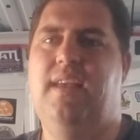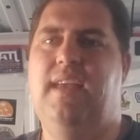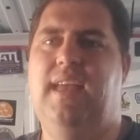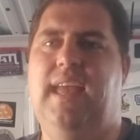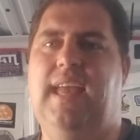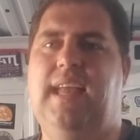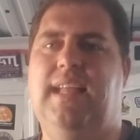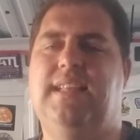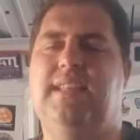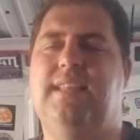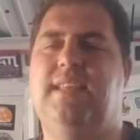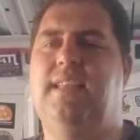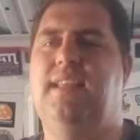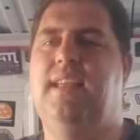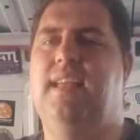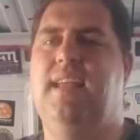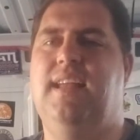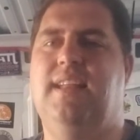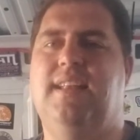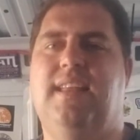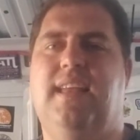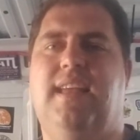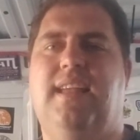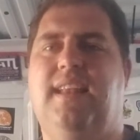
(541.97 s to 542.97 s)
It,
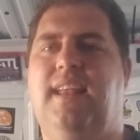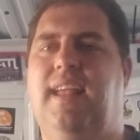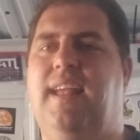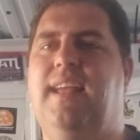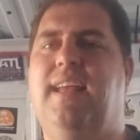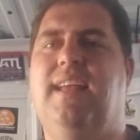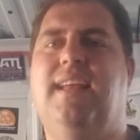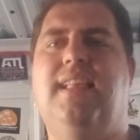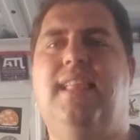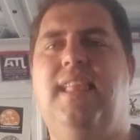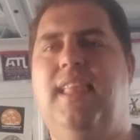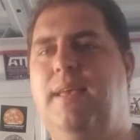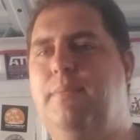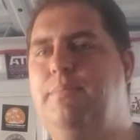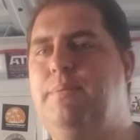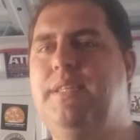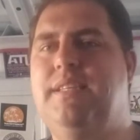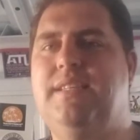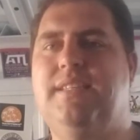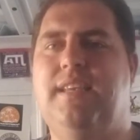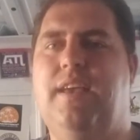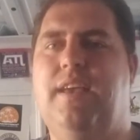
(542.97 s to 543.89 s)
it, it eclipses